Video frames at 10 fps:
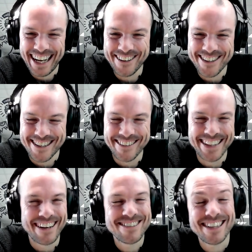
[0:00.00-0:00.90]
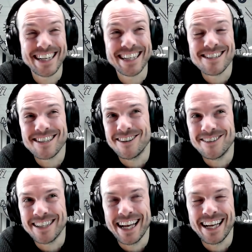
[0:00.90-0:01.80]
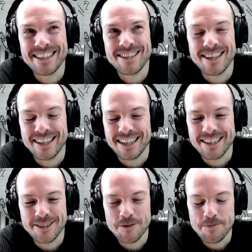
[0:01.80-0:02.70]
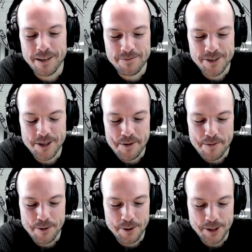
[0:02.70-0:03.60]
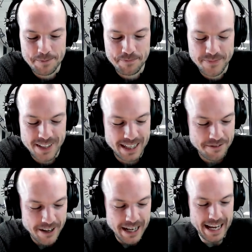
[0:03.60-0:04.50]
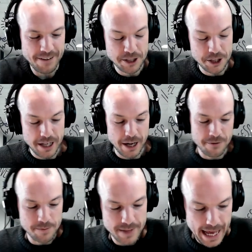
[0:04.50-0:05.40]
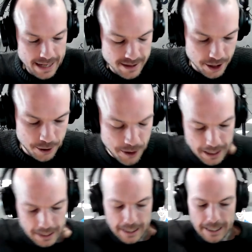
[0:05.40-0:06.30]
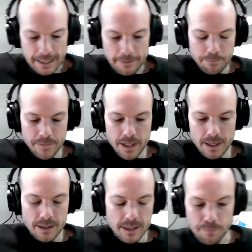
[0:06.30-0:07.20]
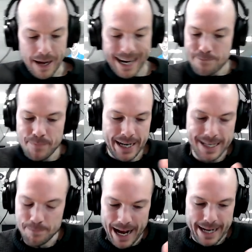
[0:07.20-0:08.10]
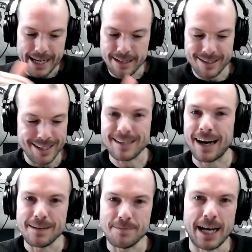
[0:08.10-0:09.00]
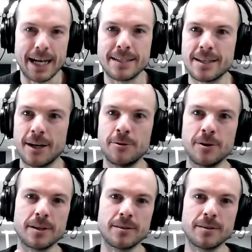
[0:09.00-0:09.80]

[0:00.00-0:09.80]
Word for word: I was doing those things. So yeah, it's I think it's super super important. If if we just go from there to back I guess back into the timeline. So